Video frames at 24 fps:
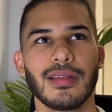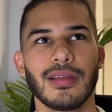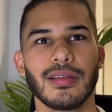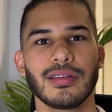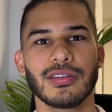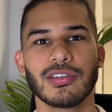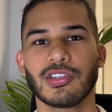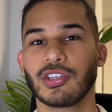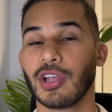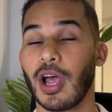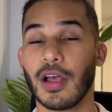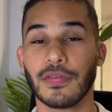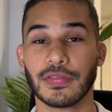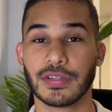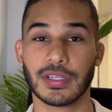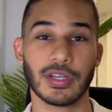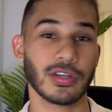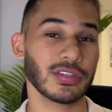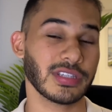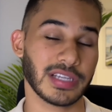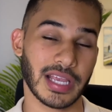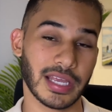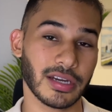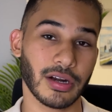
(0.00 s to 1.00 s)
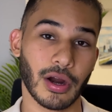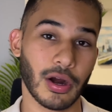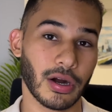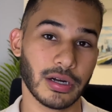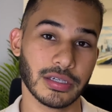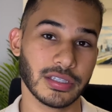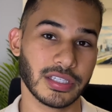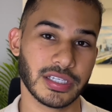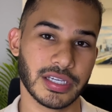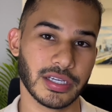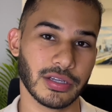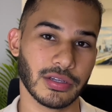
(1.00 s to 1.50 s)
soft skills and hard
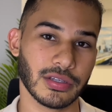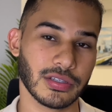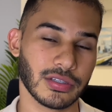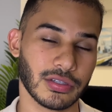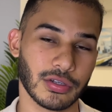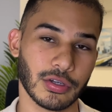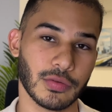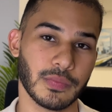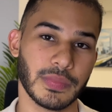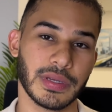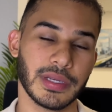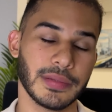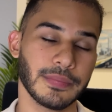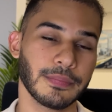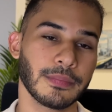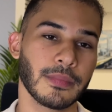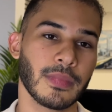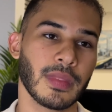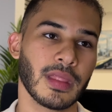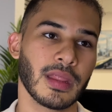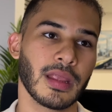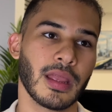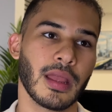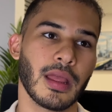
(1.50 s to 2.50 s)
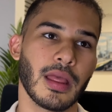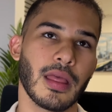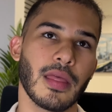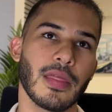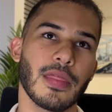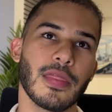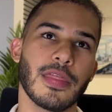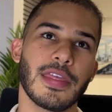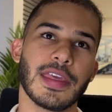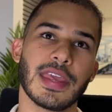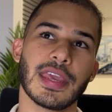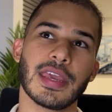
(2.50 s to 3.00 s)
skills could be,
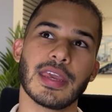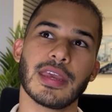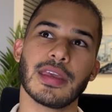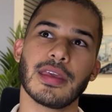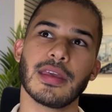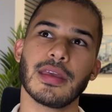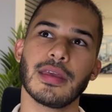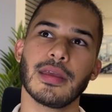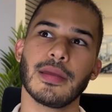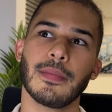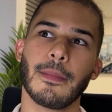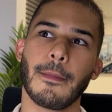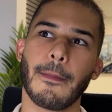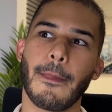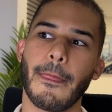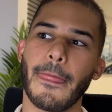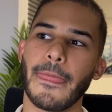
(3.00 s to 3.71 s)
the